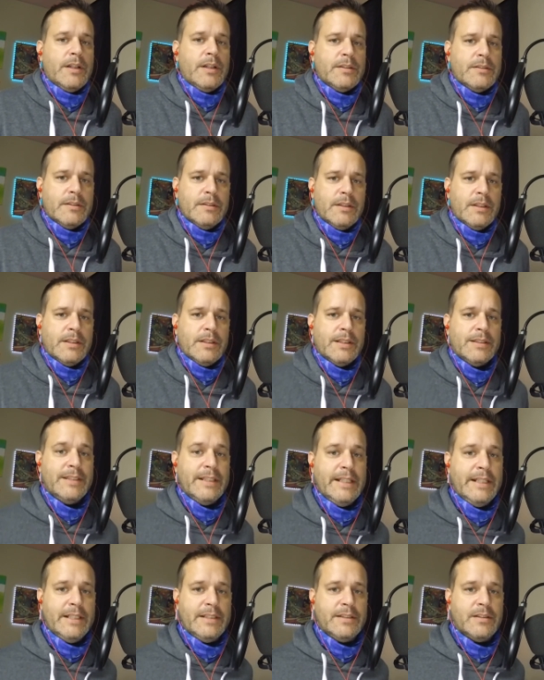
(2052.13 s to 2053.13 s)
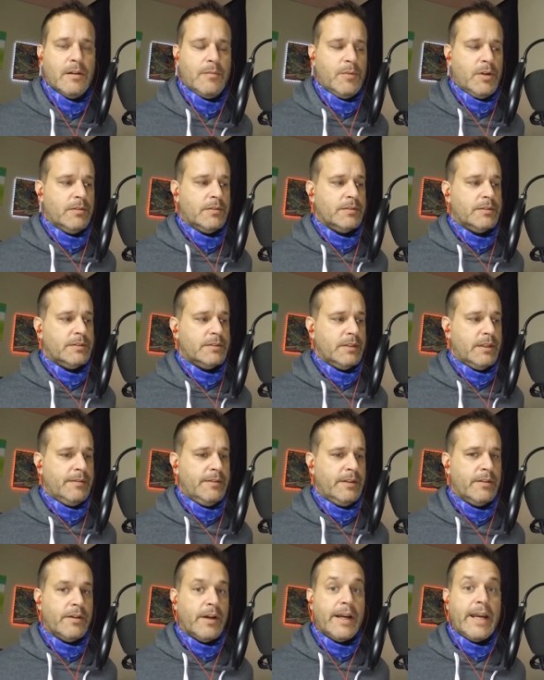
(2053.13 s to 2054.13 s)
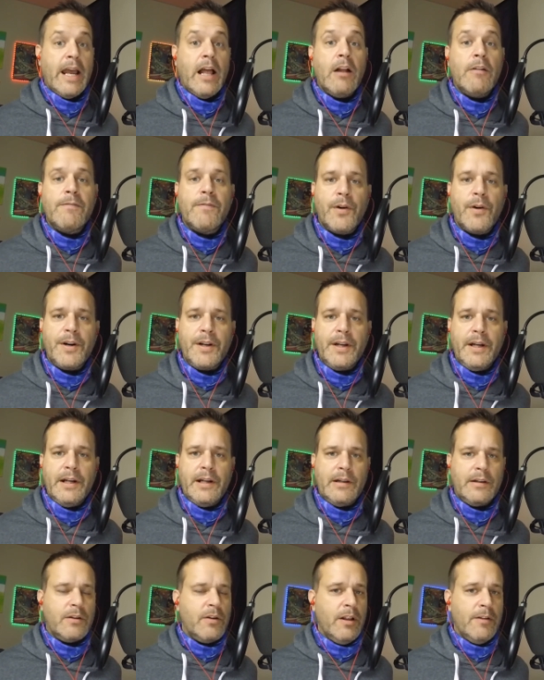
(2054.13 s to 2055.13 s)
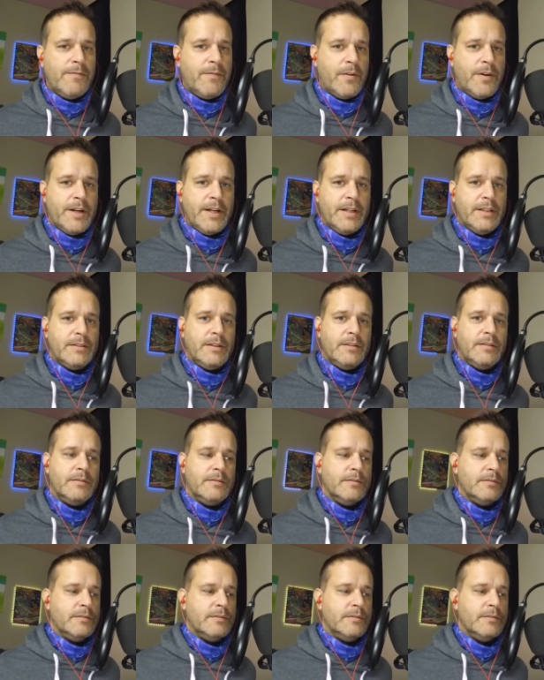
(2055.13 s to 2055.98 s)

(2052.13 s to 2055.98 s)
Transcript: It's a disease almost. I mean, look at California. California is a